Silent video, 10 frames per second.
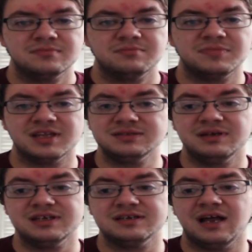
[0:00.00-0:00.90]
but that's about
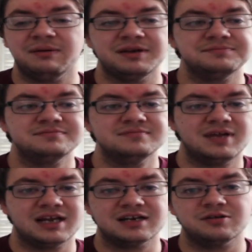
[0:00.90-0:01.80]
it. I mean, I
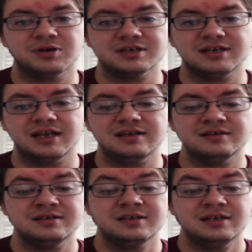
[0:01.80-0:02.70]
got to go to work today.
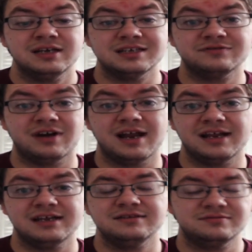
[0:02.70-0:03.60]
It's
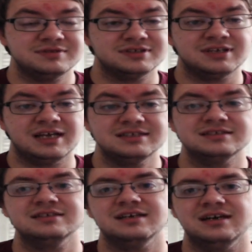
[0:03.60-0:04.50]
Friday, which is nice.
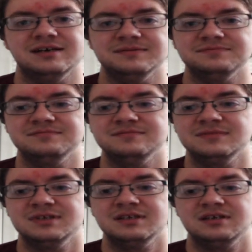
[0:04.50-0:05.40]
Um,
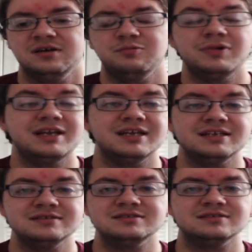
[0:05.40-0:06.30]

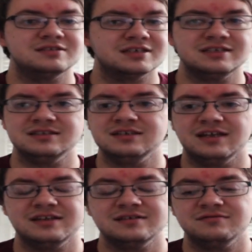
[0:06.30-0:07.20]
weekends, looking
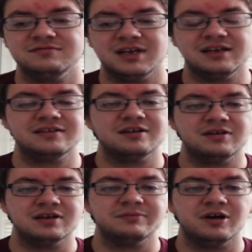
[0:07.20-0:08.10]
nothing. We got nothing going on
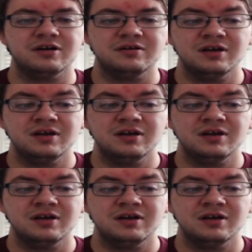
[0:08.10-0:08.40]
tomorrow,